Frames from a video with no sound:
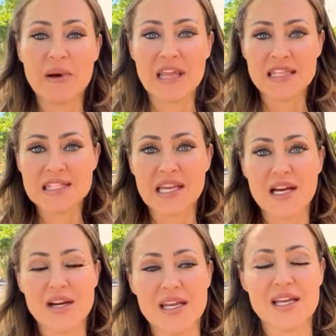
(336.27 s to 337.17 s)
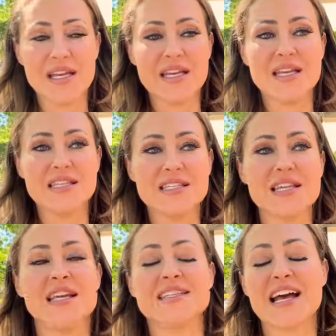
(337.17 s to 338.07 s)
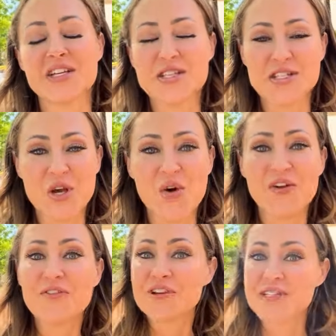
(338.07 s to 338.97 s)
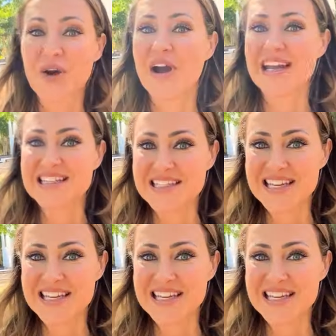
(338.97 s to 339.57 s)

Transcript: about this area is it's actually zoned Frisco I S